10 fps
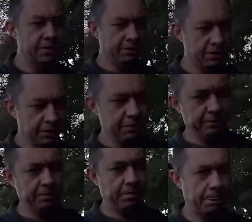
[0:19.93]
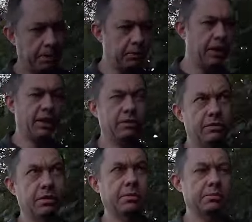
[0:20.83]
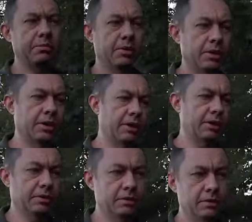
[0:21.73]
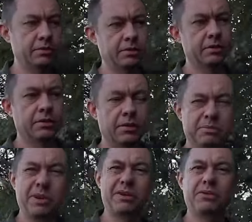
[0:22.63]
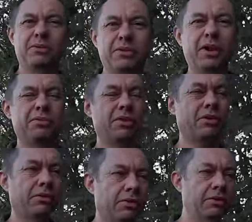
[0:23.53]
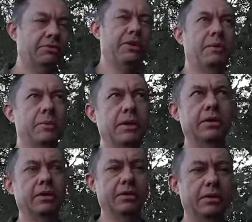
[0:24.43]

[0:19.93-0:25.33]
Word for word: Well, we had some uh, medical stuff going on in the family.